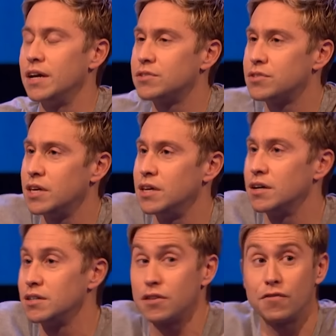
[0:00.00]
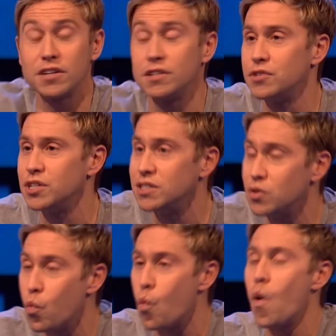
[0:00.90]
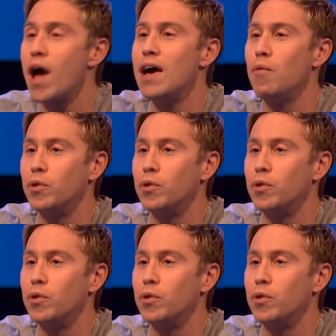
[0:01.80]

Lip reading: it's the festive season. Where